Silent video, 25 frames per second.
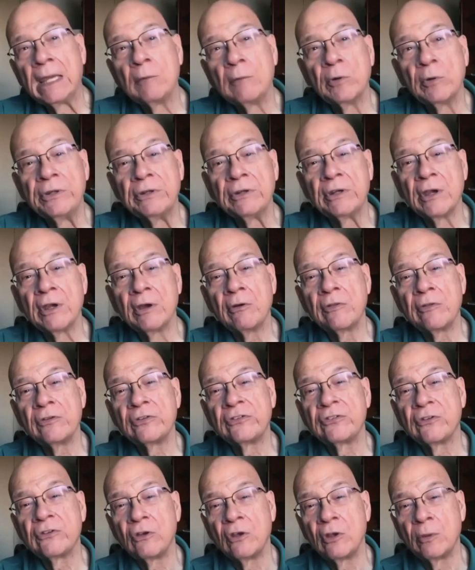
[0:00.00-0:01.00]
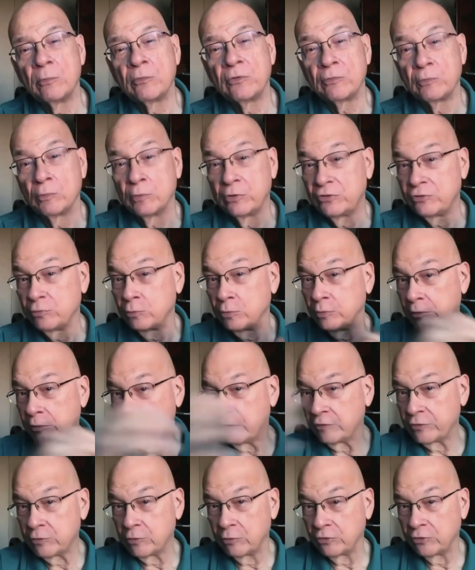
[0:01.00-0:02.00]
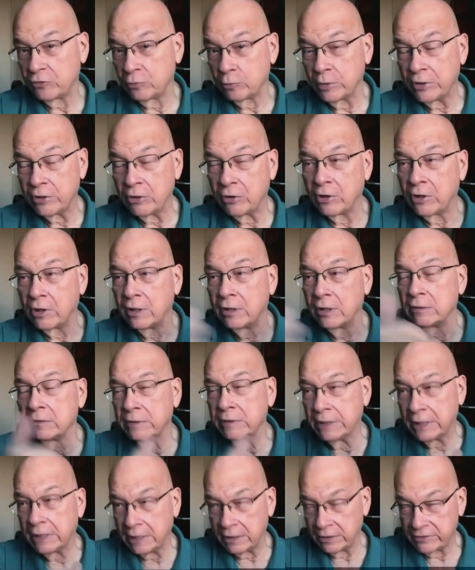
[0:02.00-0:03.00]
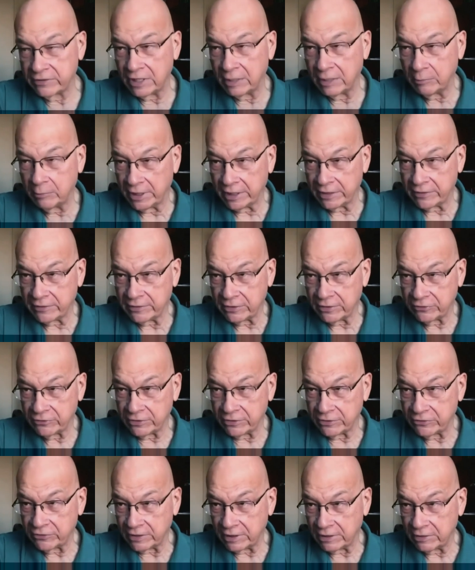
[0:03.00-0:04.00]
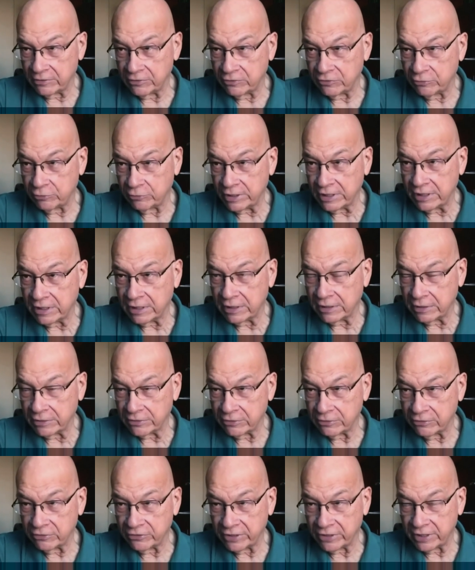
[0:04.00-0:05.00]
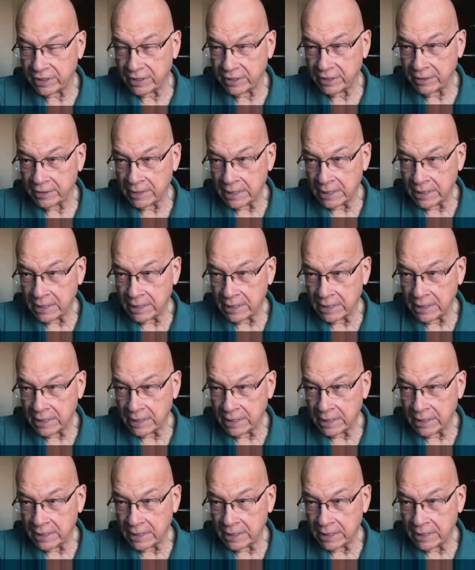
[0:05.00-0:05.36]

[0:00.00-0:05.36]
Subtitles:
And when you go to the Psalms, which of course we are at a time like this, it's intriguing that there's